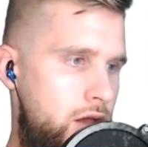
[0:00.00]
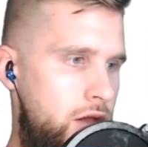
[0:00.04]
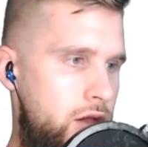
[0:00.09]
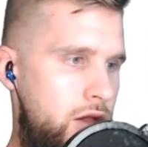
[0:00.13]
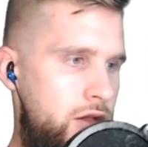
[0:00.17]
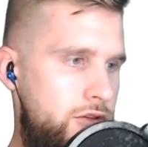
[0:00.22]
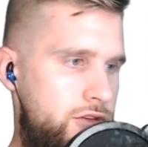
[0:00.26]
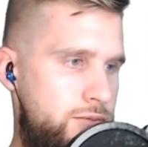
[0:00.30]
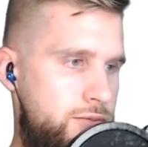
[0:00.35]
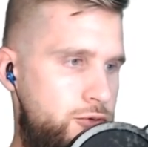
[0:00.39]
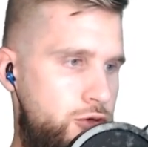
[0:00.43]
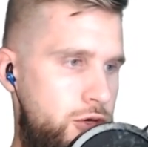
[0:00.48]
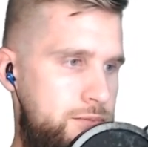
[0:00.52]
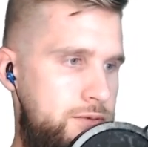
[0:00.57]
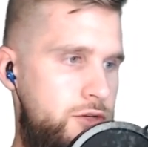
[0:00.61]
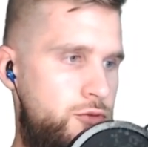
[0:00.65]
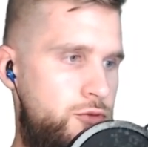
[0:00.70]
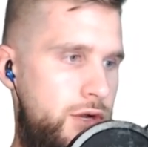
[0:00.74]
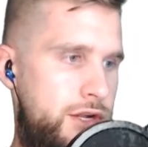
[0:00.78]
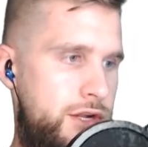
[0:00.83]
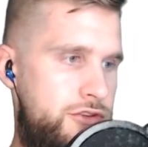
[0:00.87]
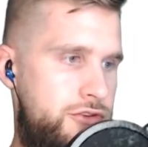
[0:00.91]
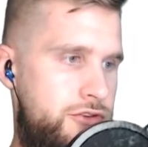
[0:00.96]
Subscription
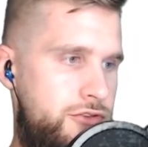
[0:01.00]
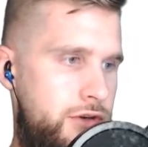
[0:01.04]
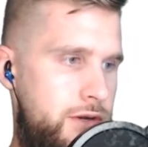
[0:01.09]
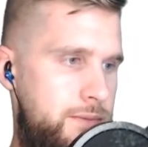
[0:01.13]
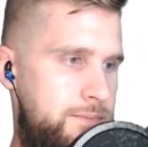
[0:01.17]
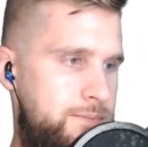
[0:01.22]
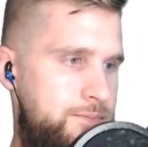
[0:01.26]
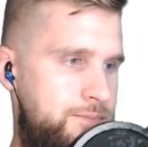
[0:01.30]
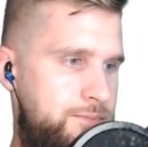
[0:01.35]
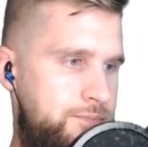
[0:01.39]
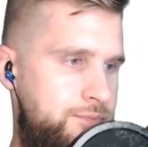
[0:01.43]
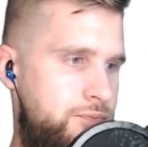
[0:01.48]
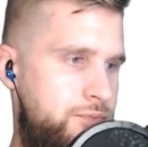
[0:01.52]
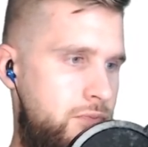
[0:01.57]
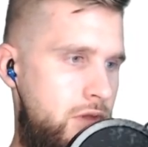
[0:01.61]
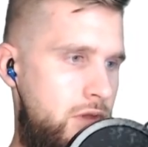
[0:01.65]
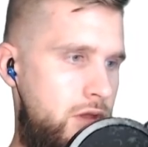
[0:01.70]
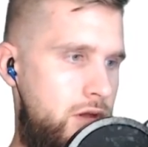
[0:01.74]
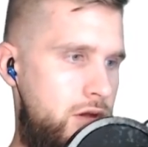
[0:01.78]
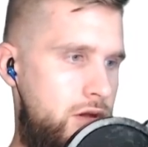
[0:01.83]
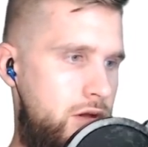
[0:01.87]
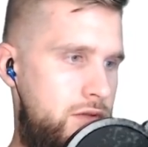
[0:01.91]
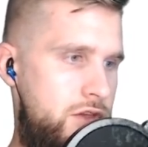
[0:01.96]
registry.
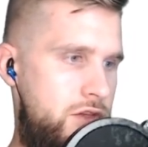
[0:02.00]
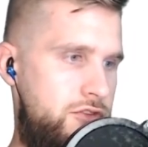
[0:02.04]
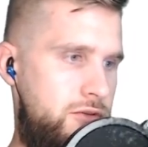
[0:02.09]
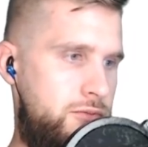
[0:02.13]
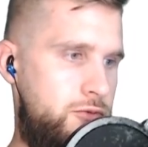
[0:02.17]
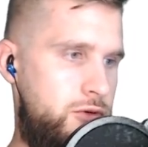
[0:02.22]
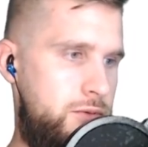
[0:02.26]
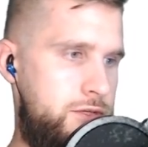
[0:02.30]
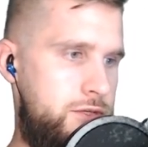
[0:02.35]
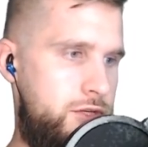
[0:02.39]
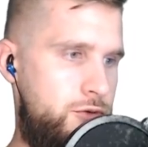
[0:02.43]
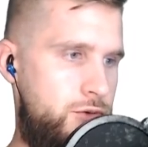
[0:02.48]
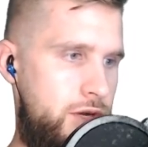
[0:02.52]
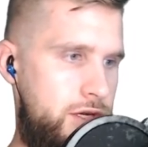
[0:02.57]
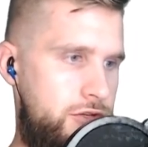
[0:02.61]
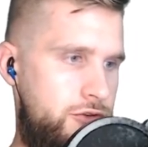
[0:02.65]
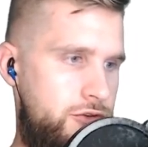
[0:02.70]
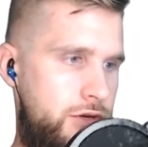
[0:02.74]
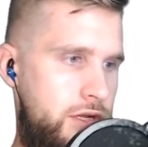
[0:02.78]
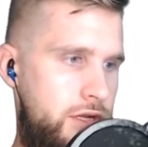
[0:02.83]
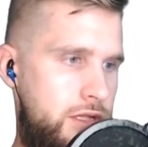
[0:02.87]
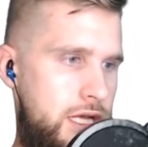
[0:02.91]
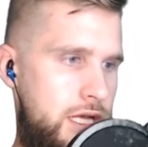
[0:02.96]
A subscription
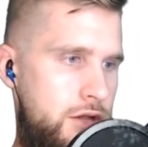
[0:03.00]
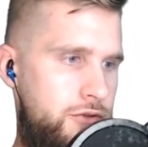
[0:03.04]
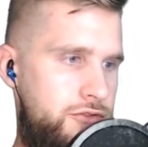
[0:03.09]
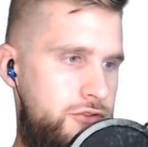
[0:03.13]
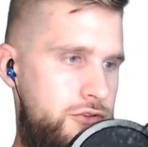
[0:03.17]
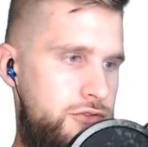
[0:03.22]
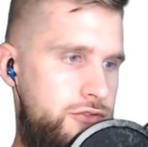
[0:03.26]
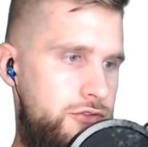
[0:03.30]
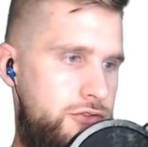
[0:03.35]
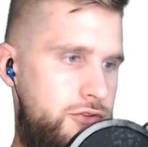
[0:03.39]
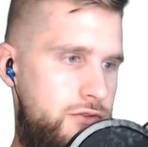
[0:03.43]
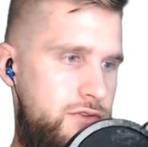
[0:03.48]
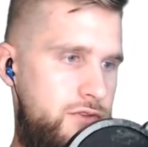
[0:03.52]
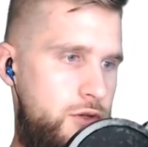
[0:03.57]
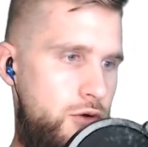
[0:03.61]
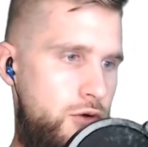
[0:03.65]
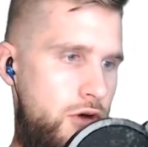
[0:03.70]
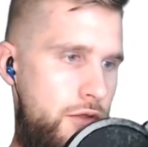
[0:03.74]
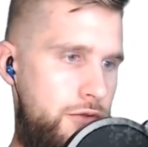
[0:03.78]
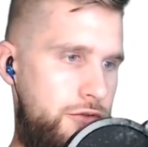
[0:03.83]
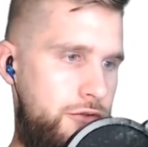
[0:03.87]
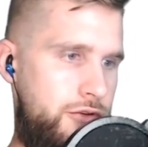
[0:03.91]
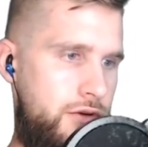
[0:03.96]
registry allows users to view
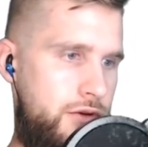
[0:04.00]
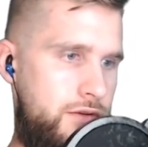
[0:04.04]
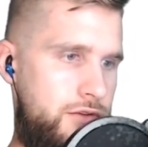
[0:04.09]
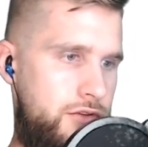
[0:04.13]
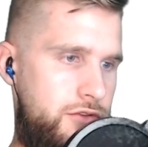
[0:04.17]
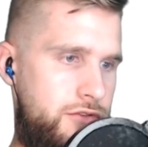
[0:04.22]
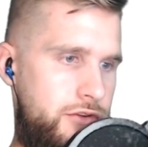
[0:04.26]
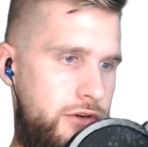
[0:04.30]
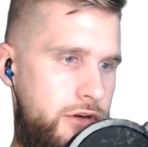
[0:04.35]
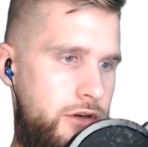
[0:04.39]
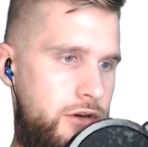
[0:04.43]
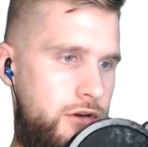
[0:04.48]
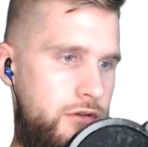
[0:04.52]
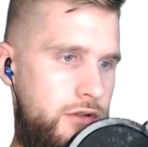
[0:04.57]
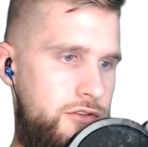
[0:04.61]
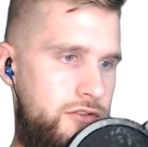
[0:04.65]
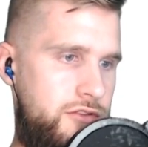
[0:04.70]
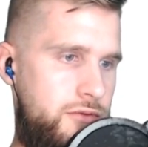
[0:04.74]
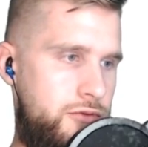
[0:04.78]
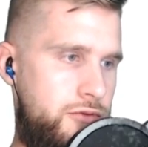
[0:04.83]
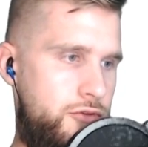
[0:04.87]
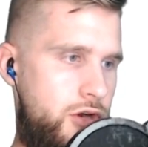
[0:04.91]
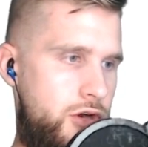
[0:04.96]
all the services they're currently
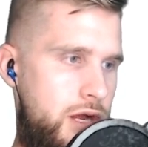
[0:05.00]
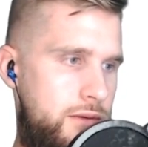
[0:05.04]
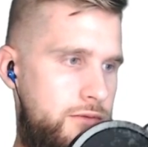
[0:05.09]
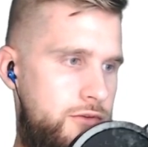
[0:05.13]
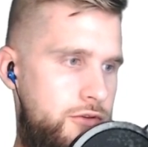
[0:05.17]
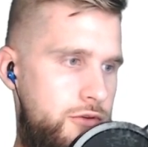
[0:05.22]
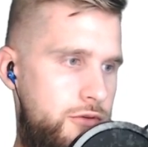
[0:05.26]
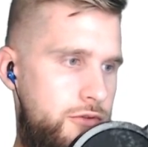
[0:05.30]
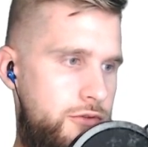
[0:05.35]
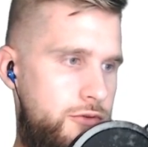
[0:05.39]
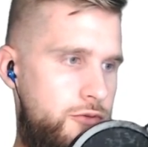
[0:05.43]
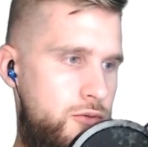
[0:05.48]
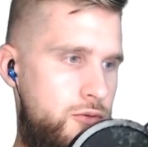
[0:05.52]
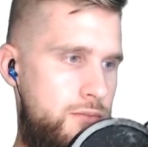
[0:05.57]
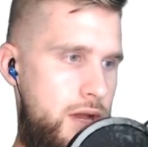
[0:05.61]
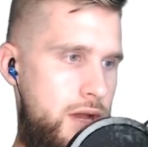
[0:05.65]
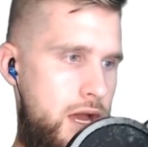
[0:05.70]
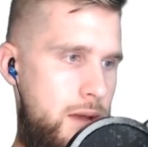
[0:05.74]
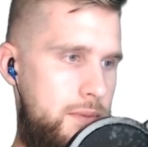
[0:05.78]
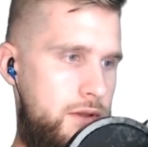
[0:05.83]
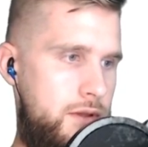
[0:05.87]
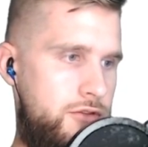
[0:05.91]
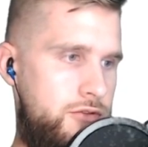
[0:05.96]
subscribed to through
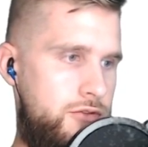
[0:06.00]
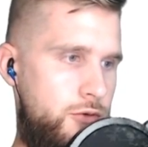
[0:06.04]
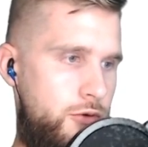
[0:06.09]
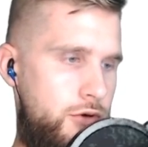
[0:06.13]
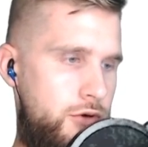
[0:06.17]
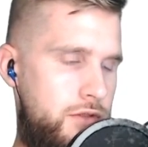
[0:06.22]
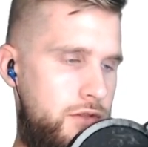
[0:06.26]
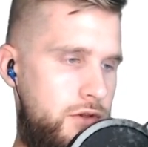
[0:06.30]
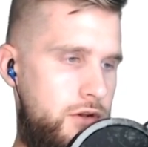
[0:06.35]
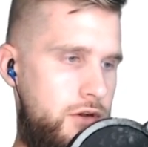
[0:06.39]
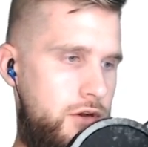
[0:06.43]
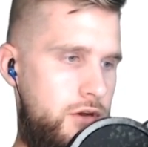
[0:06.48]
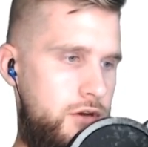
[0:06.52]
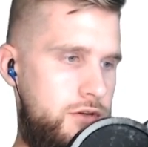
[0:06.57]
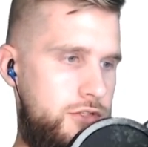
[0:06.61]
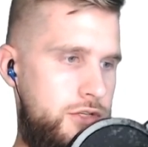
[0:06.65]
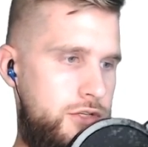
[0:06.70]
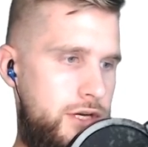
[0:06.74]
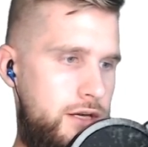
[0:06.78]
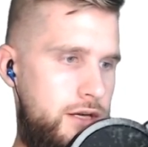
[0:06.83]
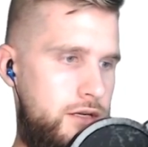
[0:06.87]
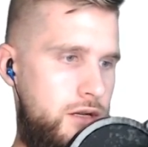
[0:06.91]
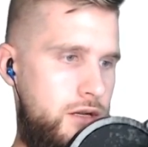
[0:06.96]
mapping stored in the
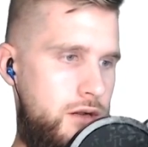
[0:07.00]
contract.